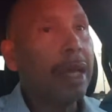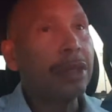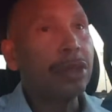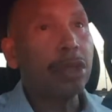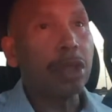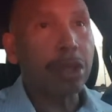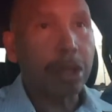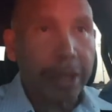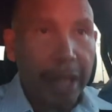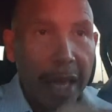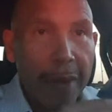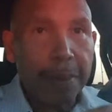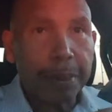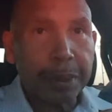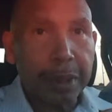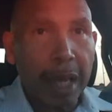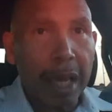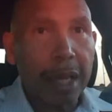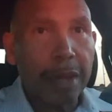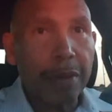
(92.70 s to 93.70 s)
Just keep
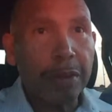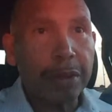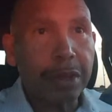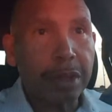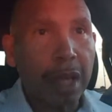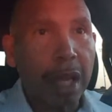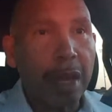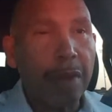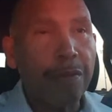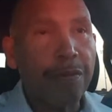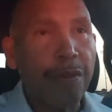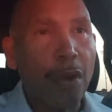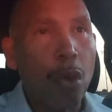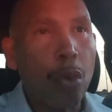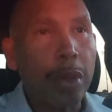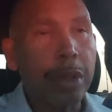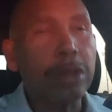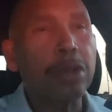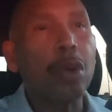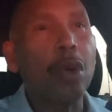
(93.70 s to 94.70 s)
staking, staying
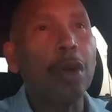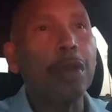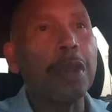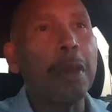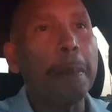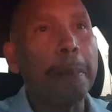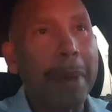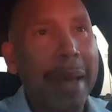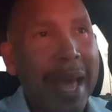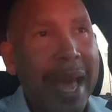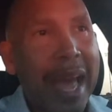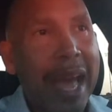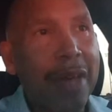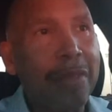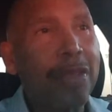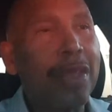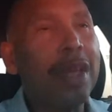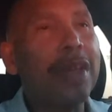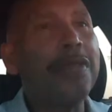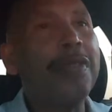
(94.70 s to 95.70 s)
focused on the
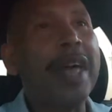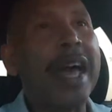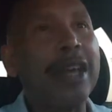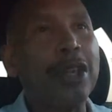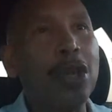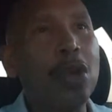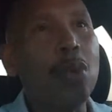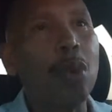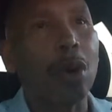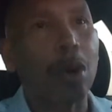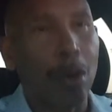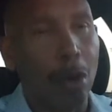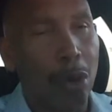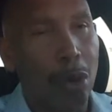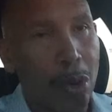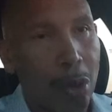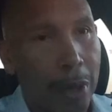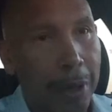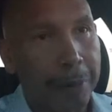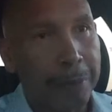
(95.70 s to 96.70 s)
path that you are
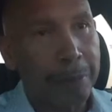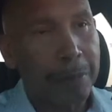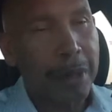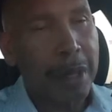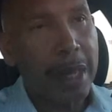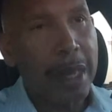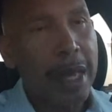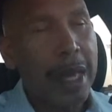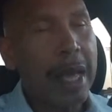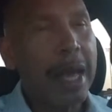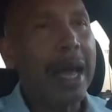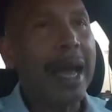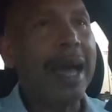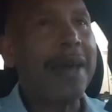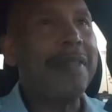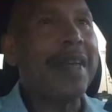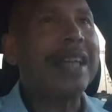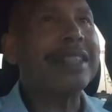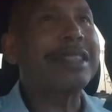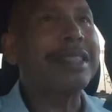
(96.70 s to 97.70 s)
on.
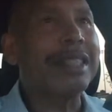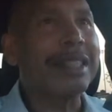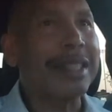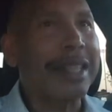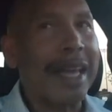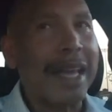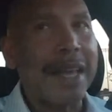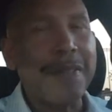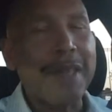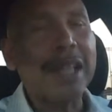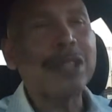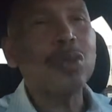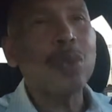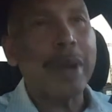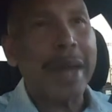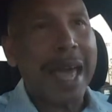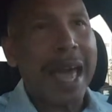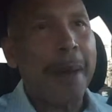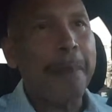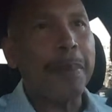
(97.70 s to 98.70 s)
And that's the and that's
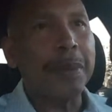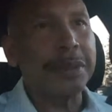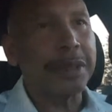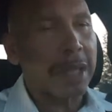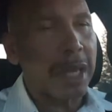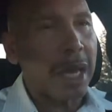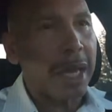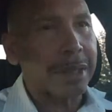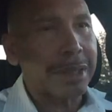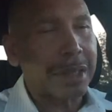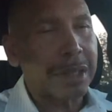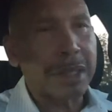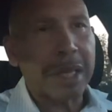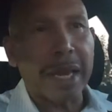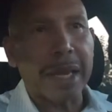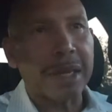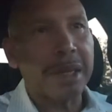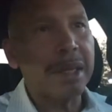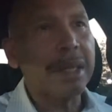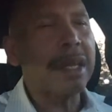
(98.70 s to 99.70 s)
what happens to us. It's
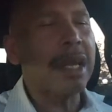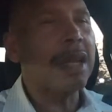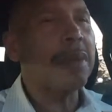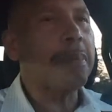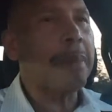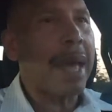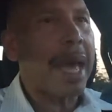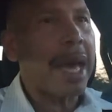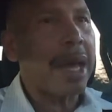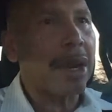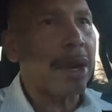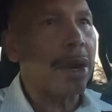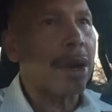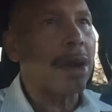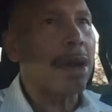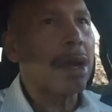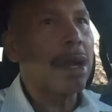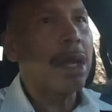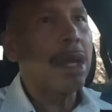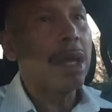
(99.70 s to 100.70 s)
like it doesn't
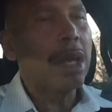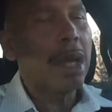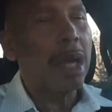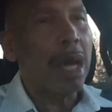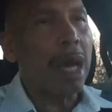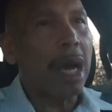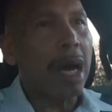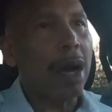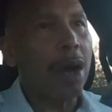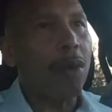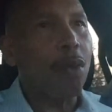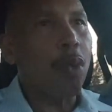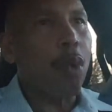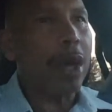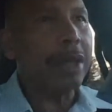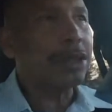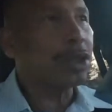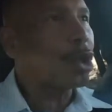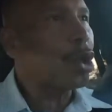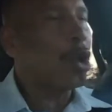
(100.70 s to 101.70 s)
matter uh,
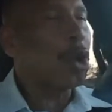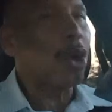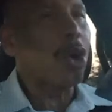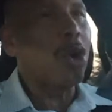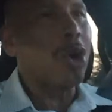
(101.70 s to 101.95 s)
what's going